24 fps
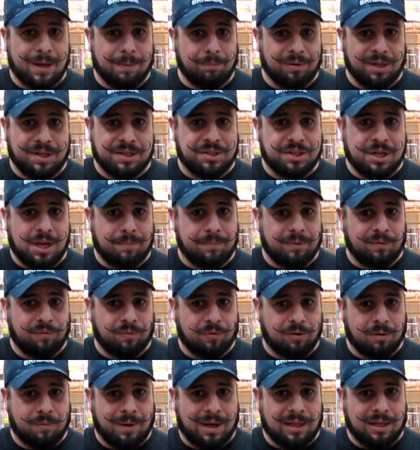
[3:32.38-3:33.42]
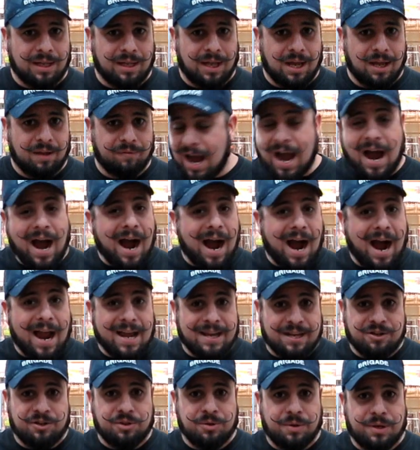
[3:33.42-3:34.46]
read Bloodshot before in my life, I
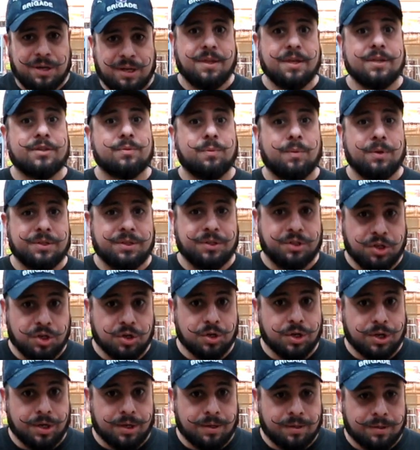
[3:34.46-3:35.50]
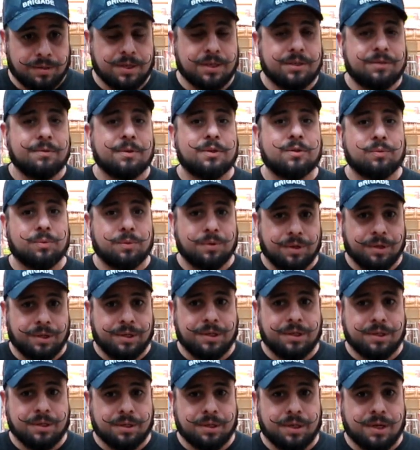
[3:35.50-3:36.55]
enjoyed it. This was good. This was really
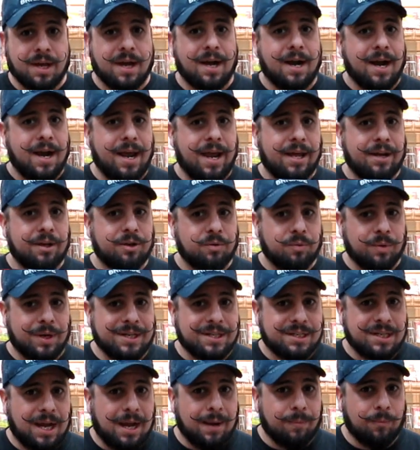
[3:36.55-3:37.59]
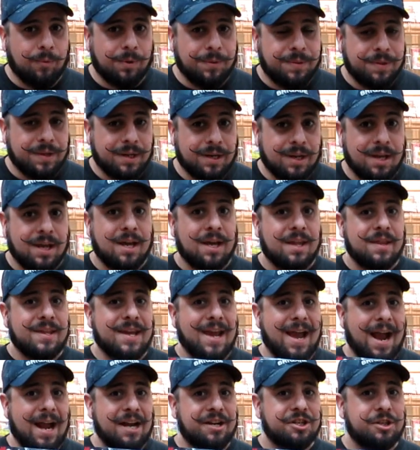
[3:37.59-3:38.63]
good. I had a great time with it. The
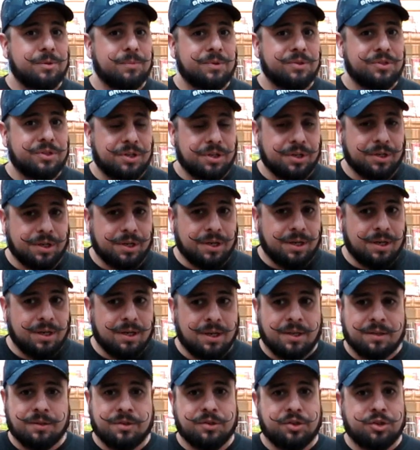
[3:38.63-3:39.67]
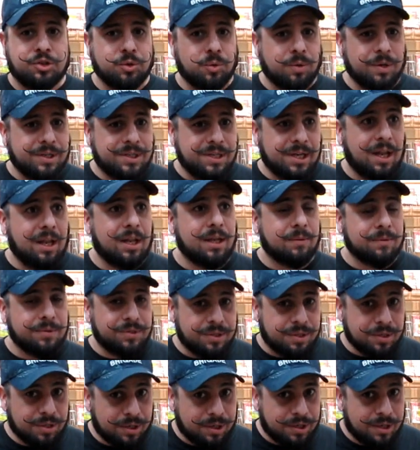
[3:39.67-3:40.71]
action was good. The storytelling was
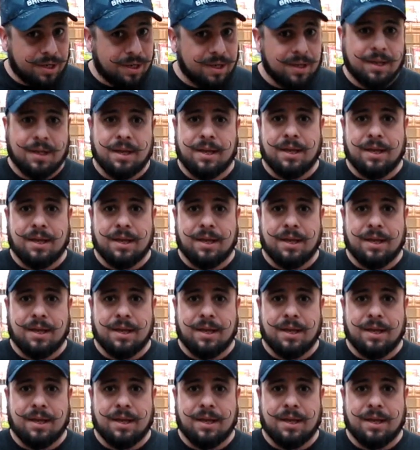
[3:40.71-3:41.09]
good.